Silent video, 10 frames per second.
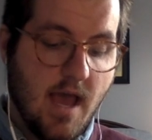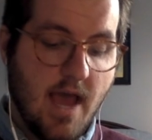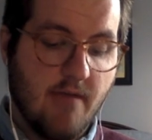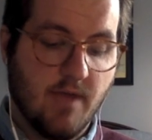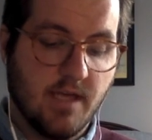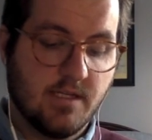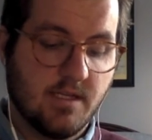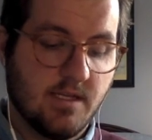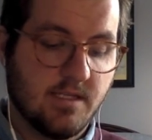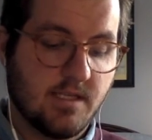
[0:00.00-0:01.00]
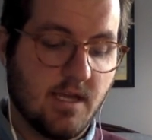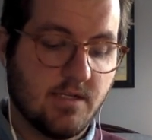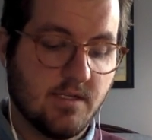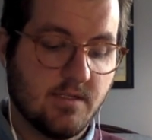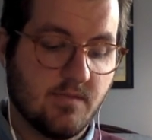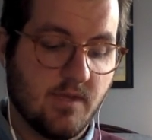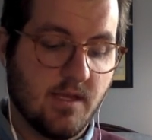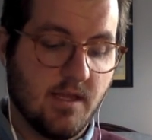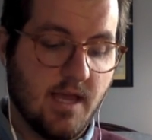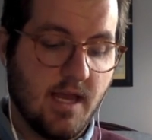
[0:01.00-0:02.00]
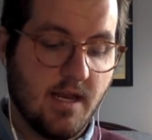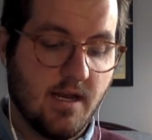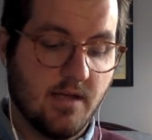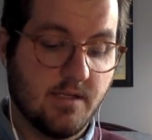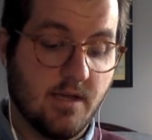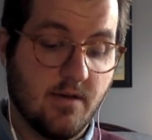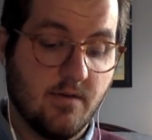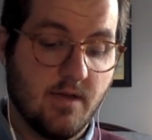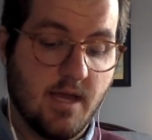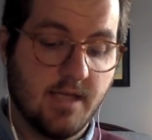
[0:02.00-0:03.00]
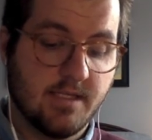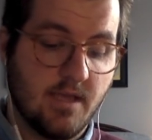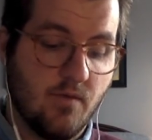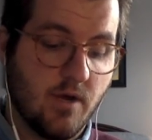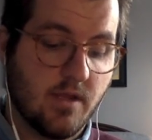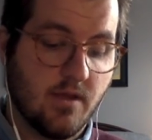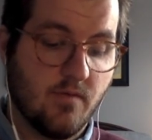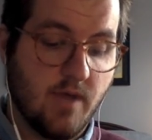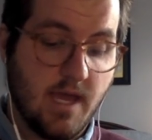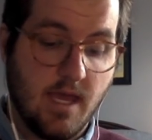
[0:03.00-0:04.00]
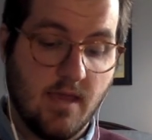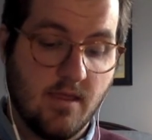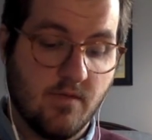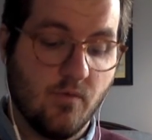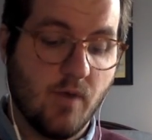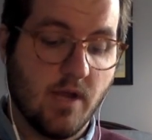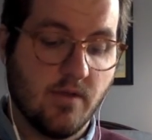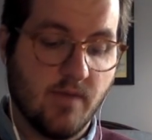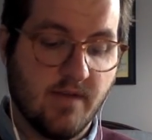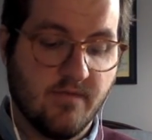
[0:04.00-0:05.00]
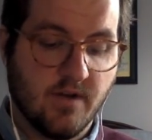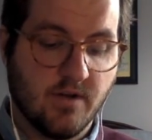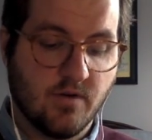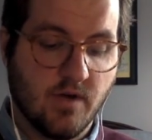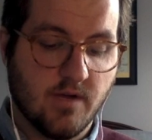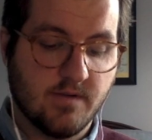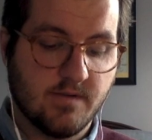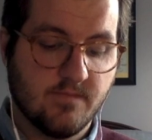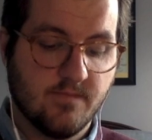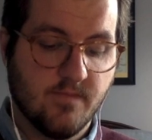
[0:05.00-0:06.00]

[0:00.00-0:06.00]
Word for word: I relish the discussions with Elaine and Aldo as they work their way through where the red fern grows.